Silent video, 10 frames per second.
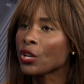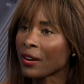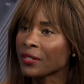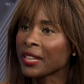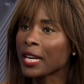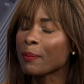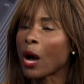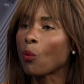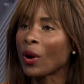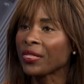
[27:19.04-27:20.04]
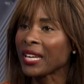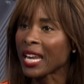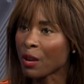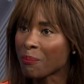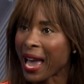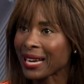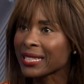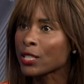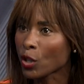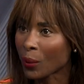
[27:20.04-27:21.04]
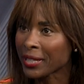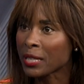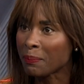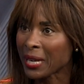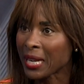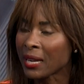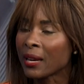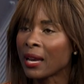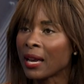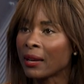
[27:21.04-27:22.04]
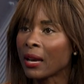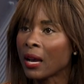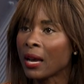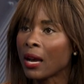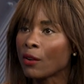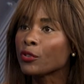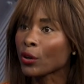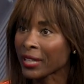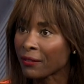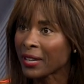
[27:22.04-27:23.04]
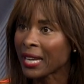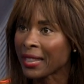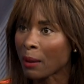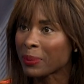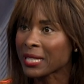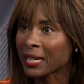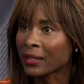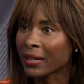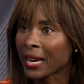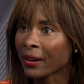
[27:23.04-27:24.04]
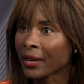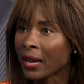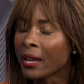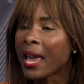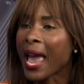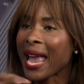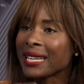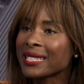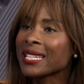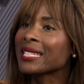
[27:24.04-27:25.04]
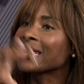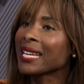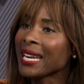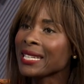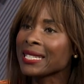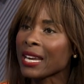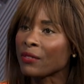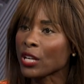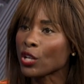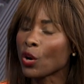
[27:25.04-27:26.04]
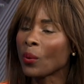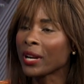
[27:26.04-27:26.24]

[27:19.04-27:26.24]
You have to think about what the impact is going to be uh, uh, of your giving in that particular area and sustained giving. You don't